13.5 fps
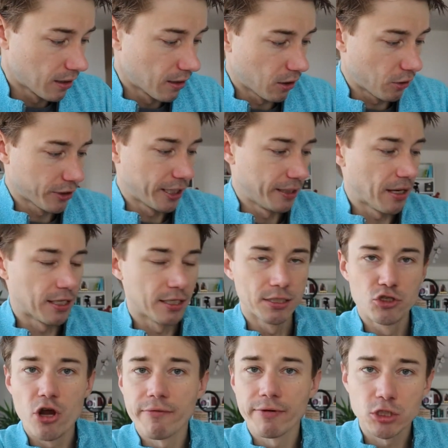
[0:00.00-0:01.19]
Okay, and
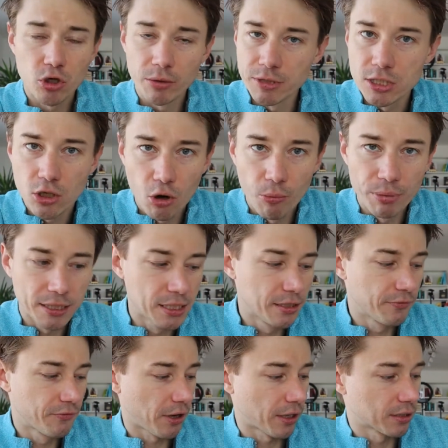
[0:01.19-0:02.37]
JavaScript is completely
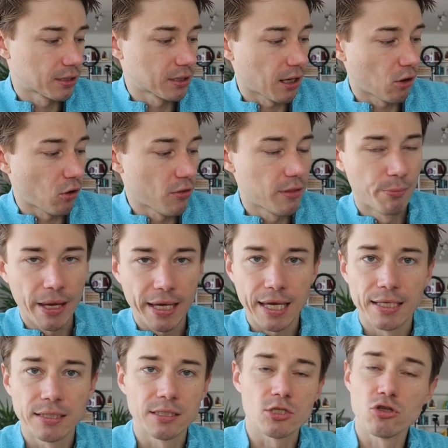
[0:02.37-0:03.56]
different. On the
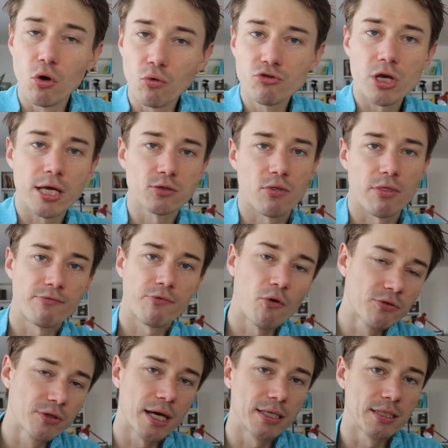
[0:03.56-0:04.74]
backend, it's Node.js. On the
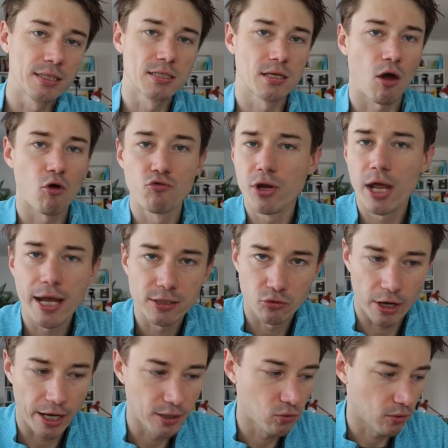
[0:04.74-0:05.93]
front-end, it's React or
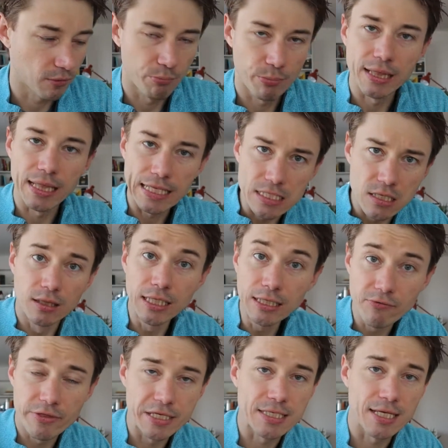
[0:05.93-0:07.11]
Angular. But let's
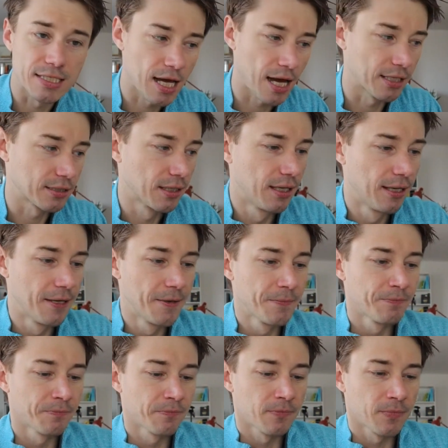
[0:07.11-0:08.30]
leave this aside.
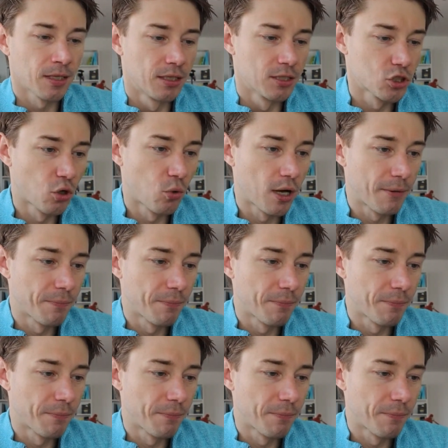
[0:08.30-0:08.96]
So